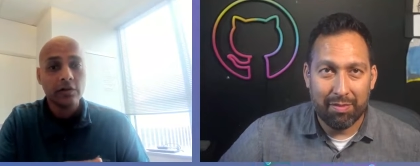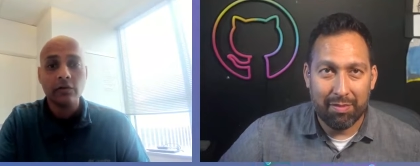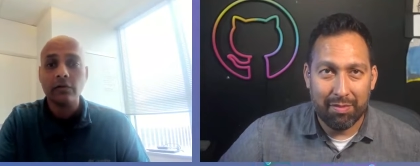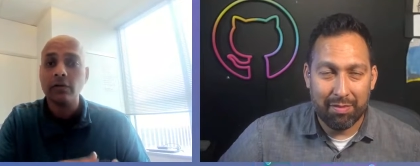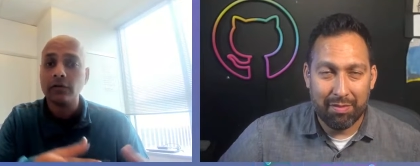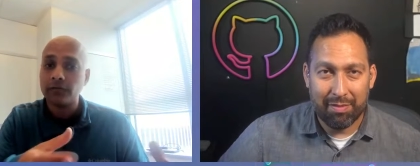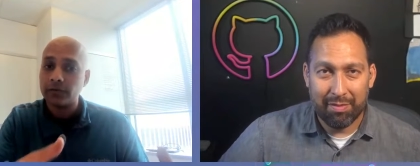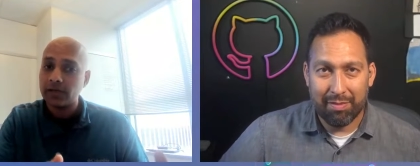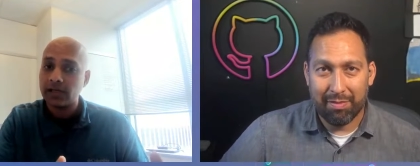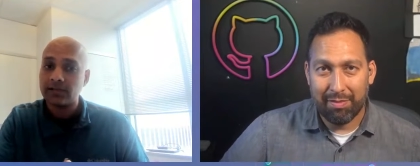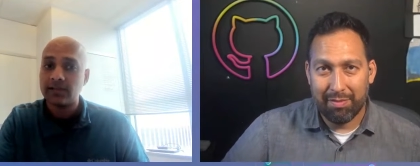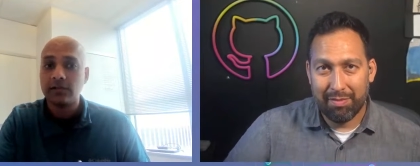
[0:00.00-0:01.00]
Speaker 1: go look for
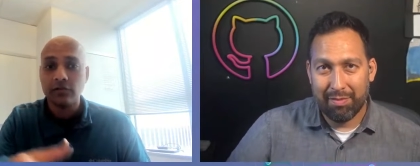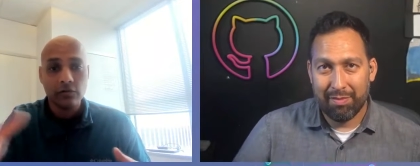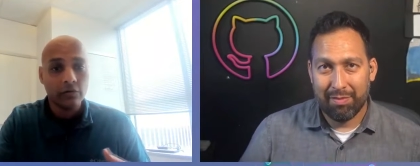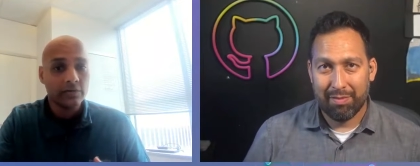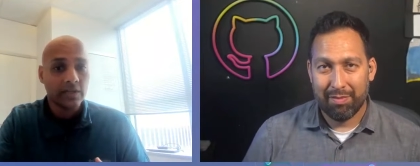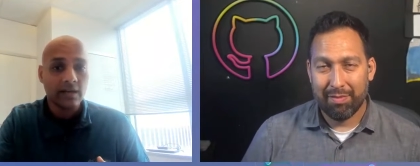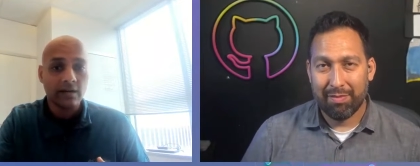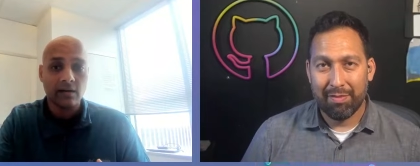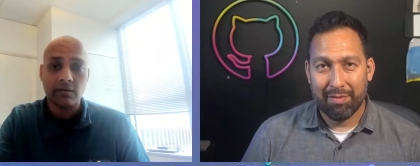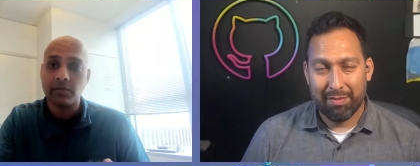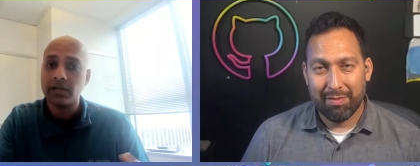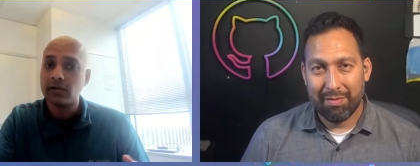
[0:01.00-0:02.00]
text that is handwritten
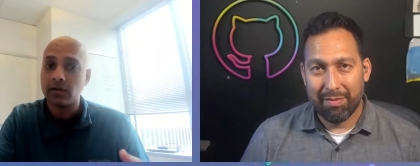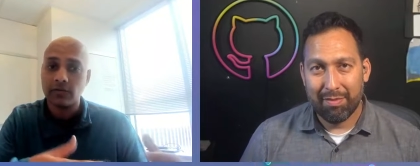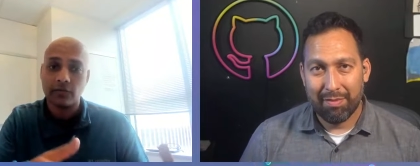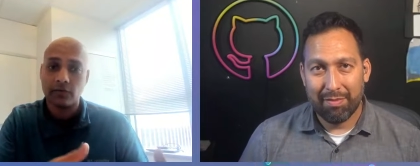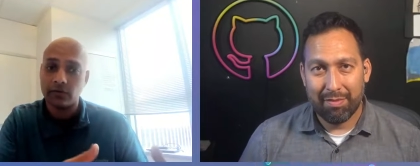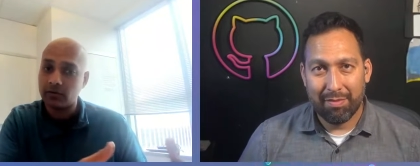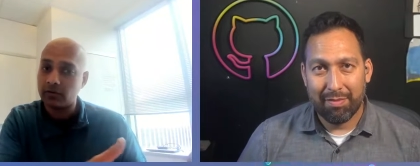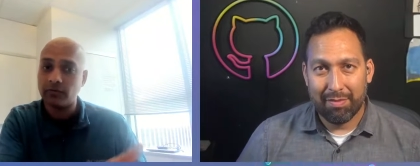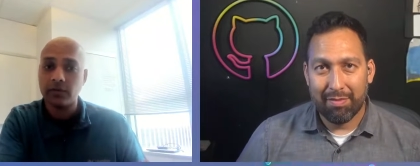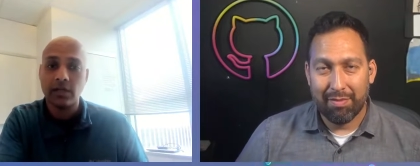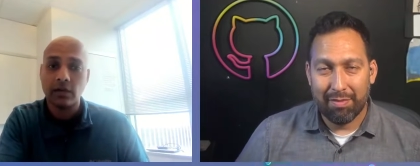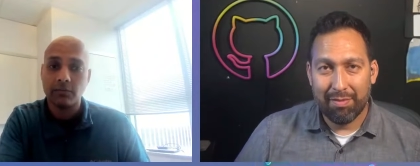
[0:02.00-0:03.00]
by looking for
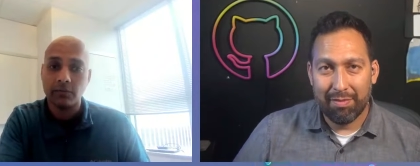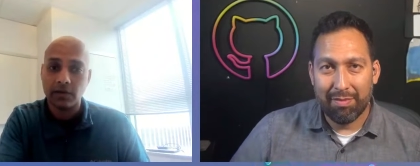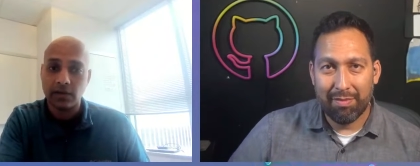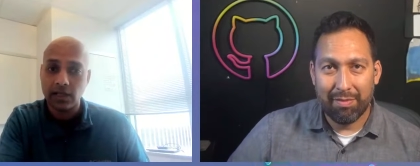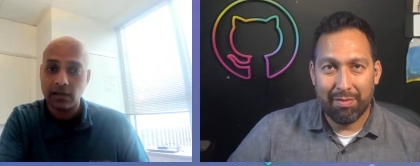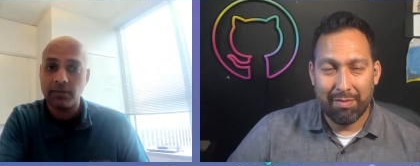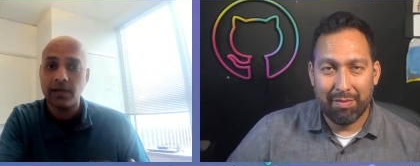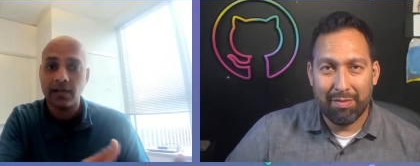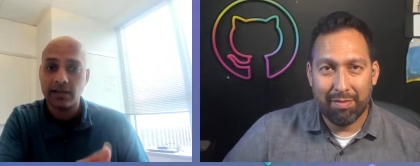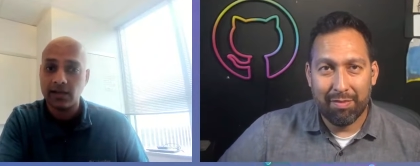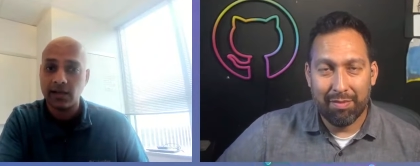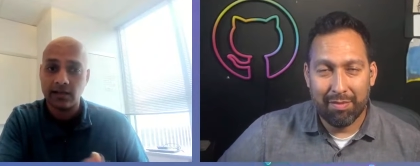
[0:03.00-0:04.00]
the output of the API
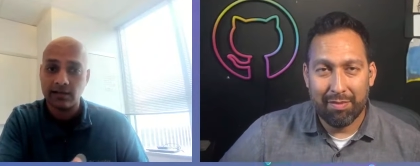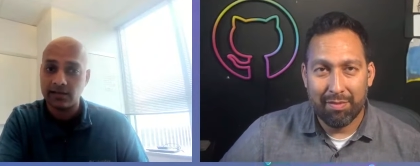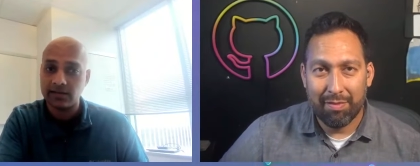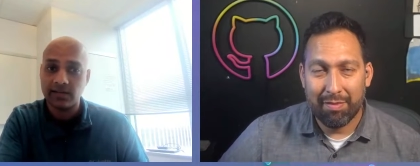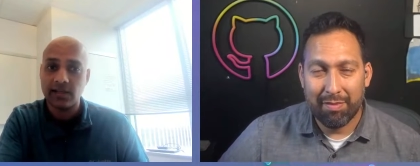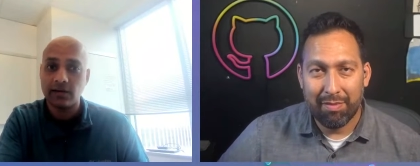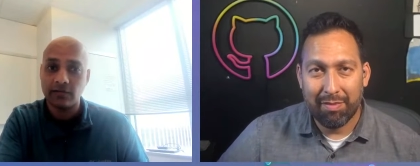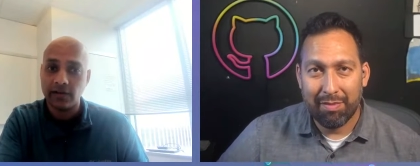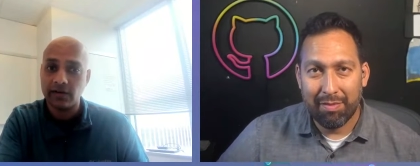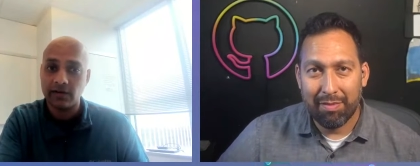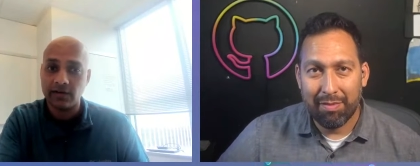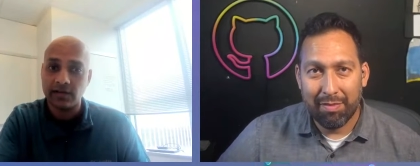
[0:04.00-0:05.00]
that has a style of
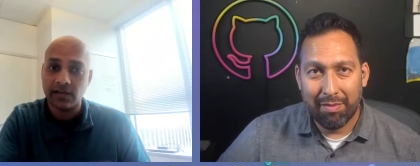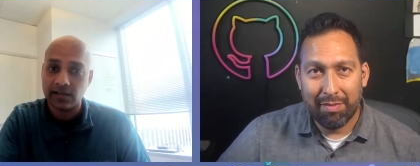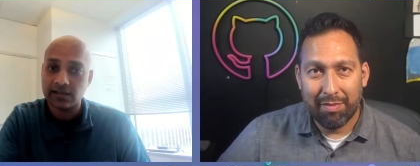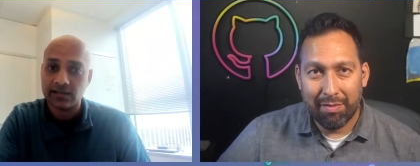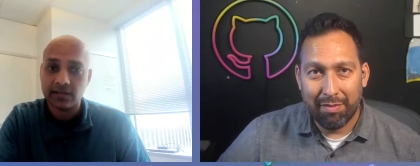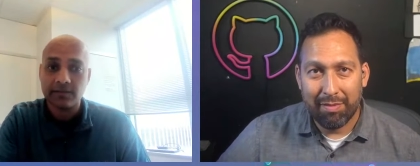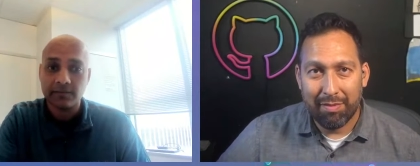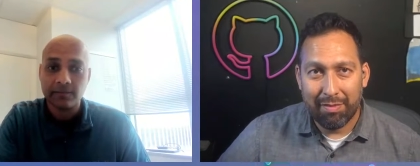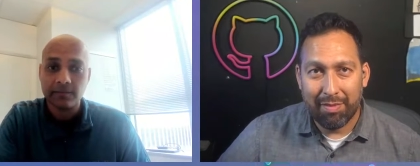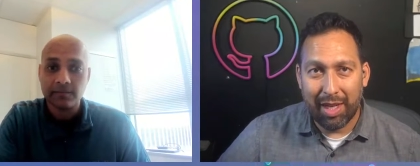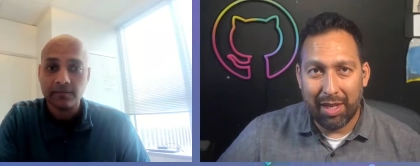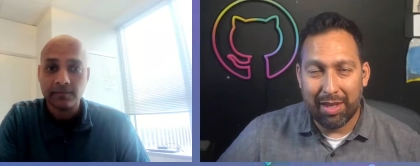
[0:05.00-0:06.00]
handwritten text.
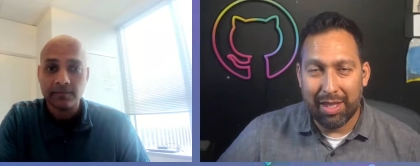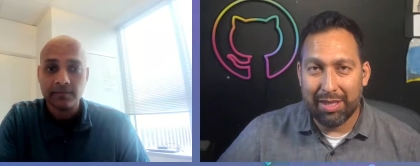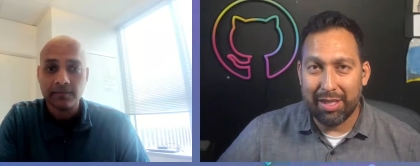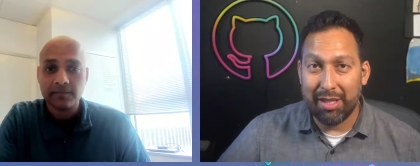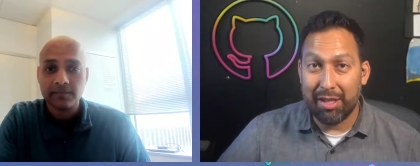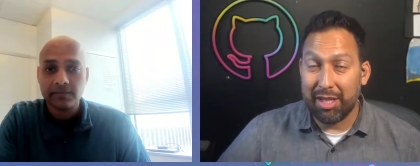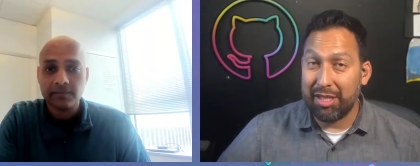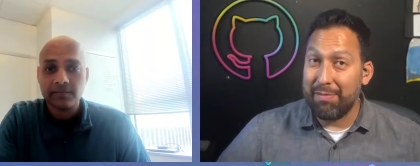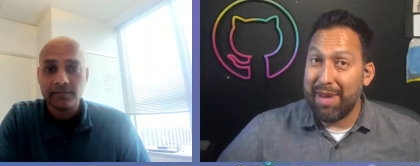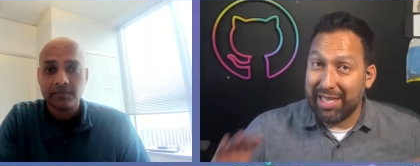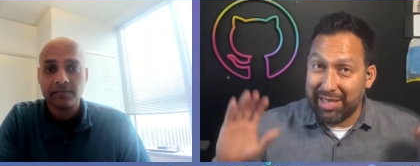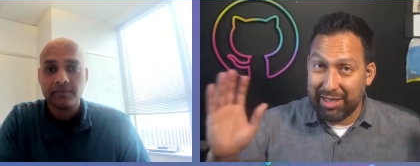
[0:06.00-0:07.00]
Speaker 2: This is
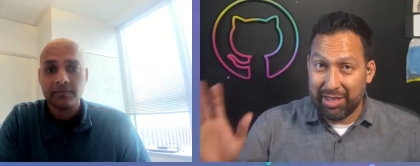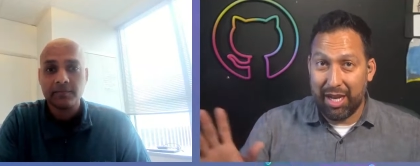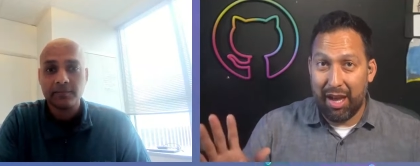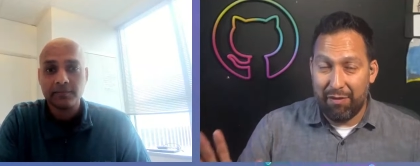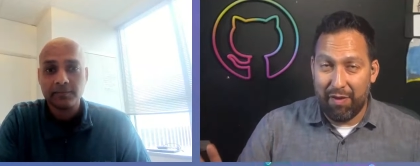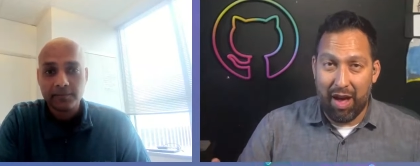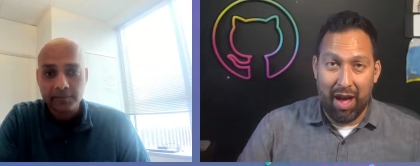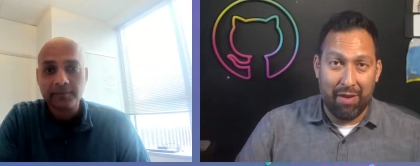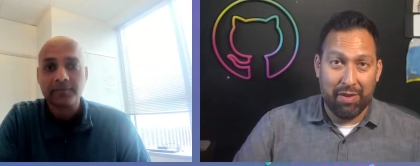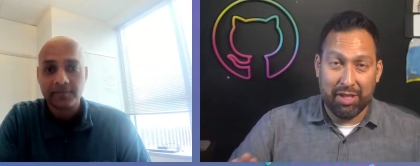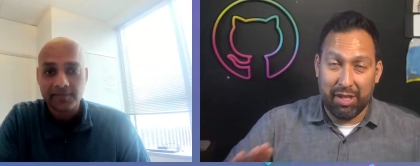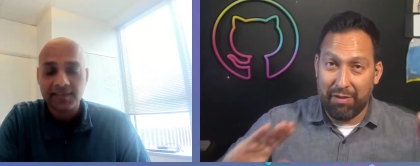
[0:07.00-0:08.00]
amazing stuff.
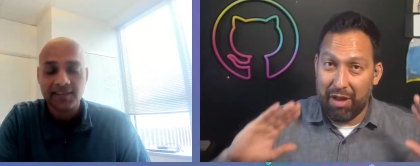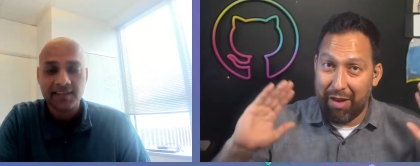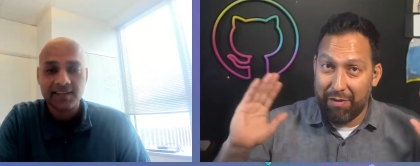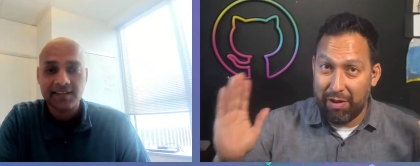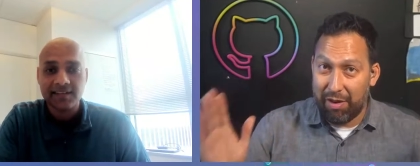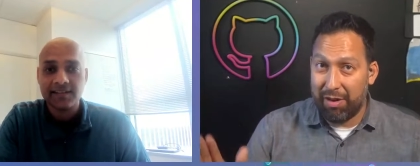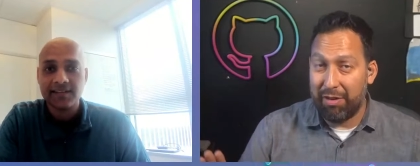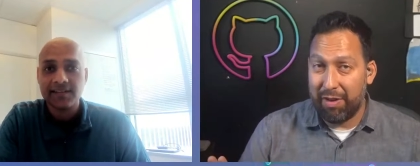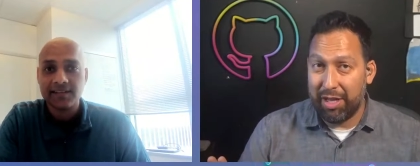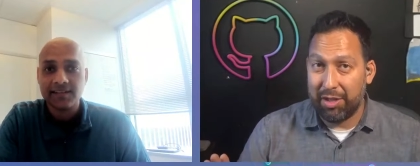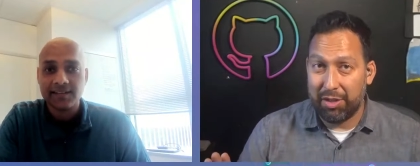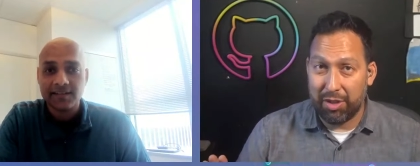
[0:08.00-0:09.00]
Obviously, if you haven't heard of it,
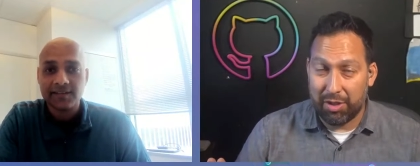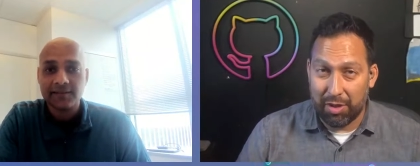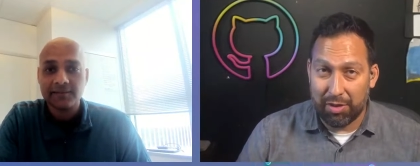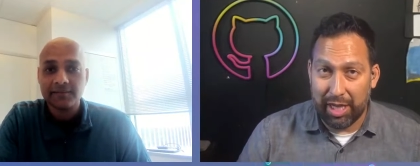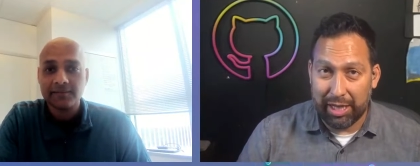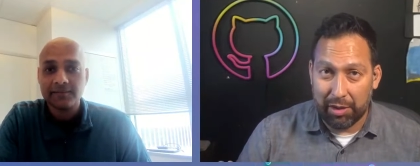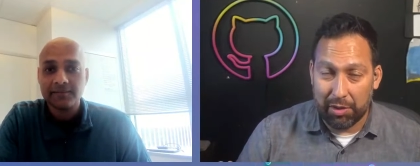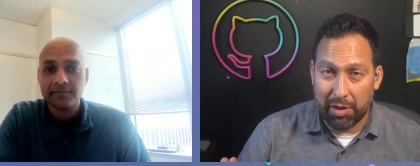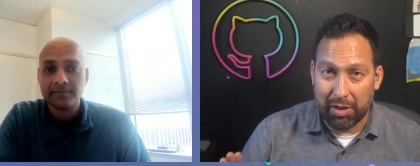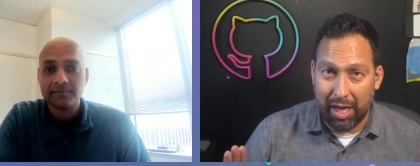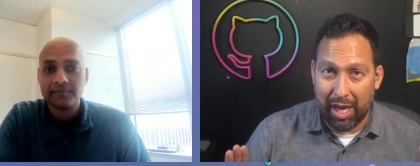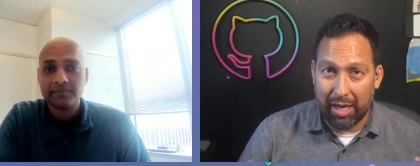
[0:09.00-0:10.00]
you should go take a
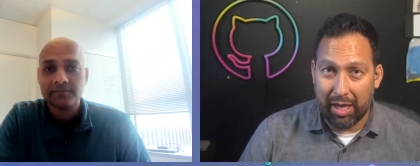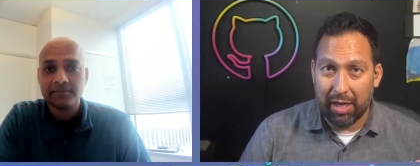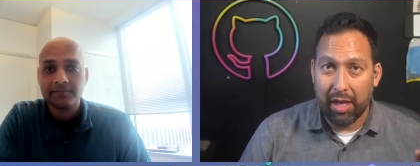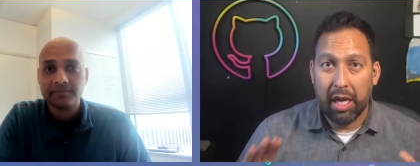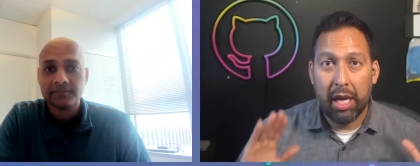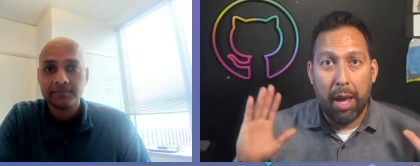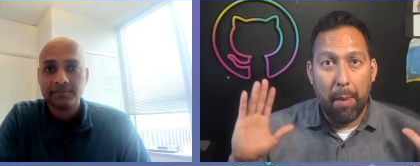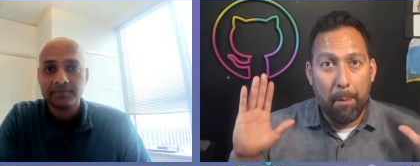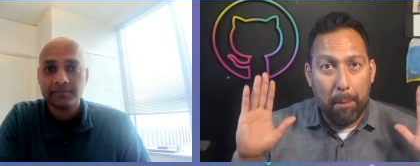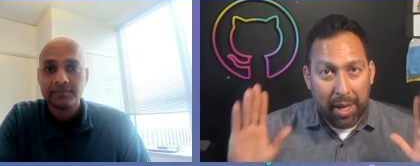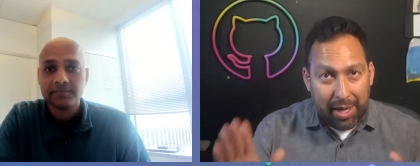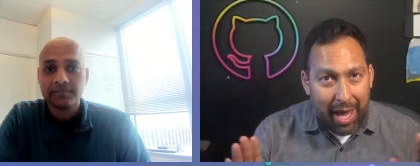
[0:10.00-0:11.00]
look at it.
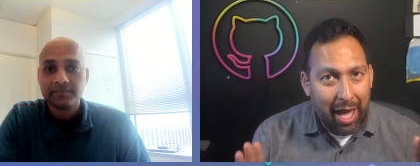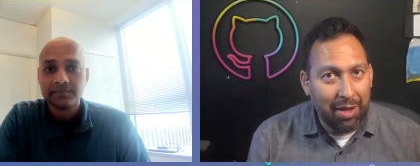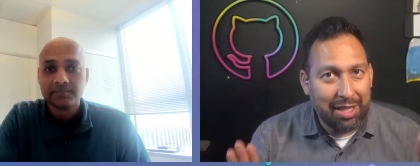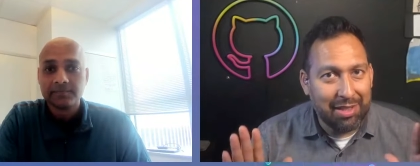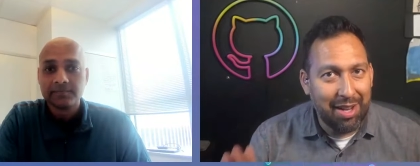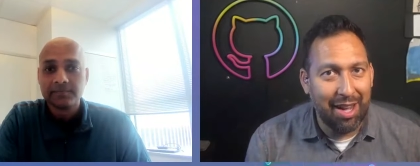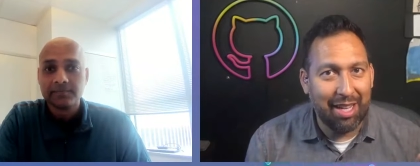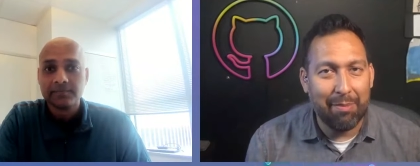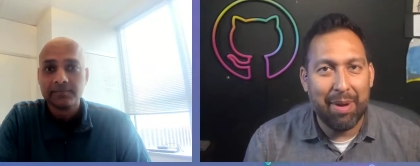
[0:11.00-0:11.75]
But now let's talk